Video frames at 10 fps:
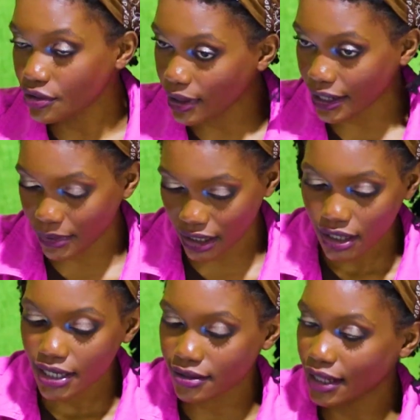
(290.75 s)
You know what I
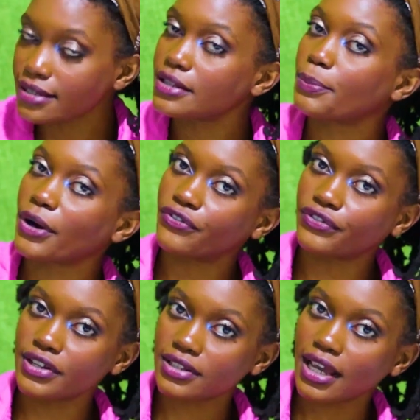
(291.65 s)
mean? So that's the
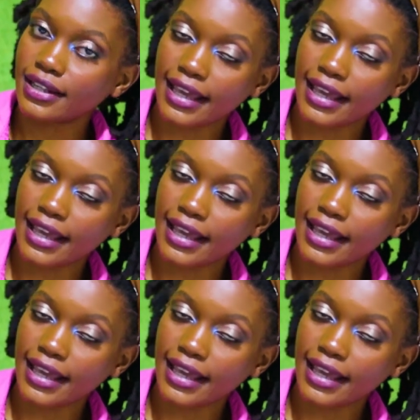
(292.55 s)
preference.